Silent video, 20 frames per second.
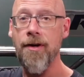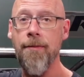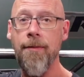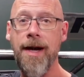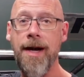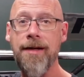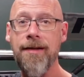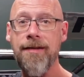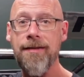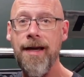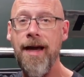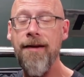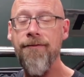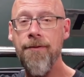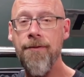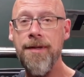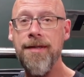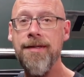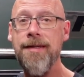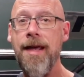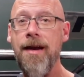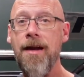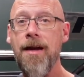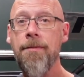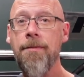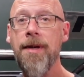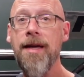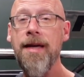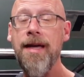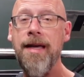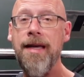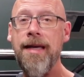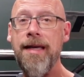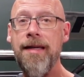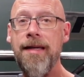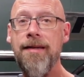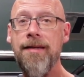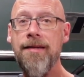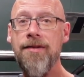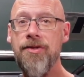of mine, aside from the setup,
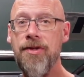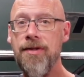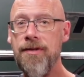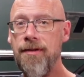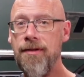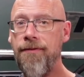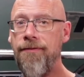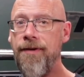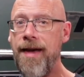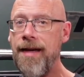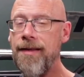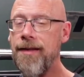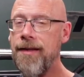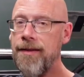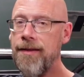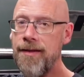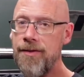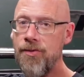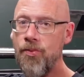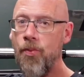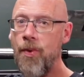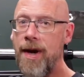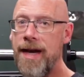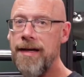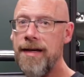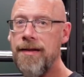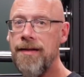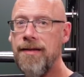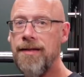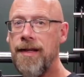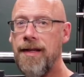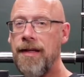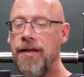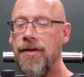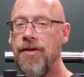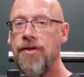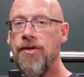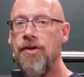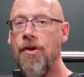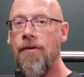is just the fact that this weight is sitting
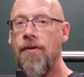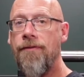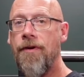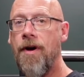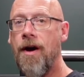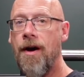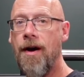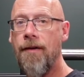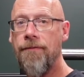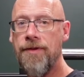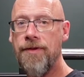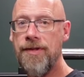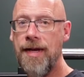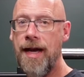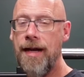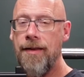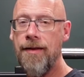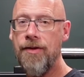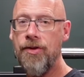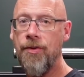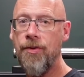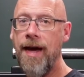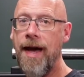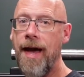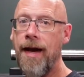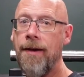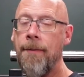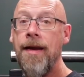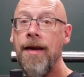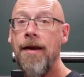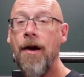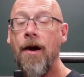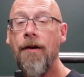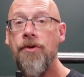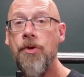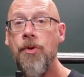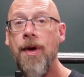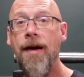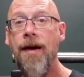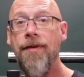so far off the side of this rack. Now, if
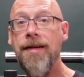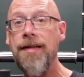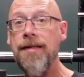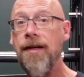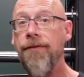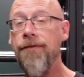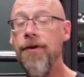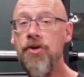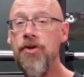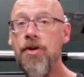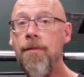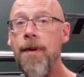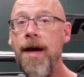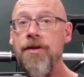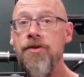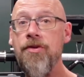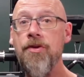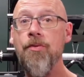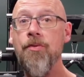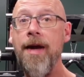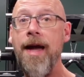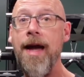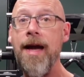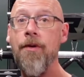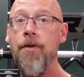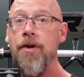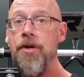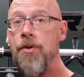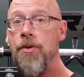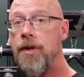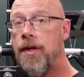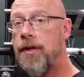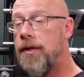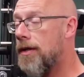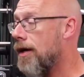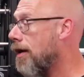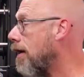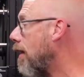you have a different 2x2 rack where you can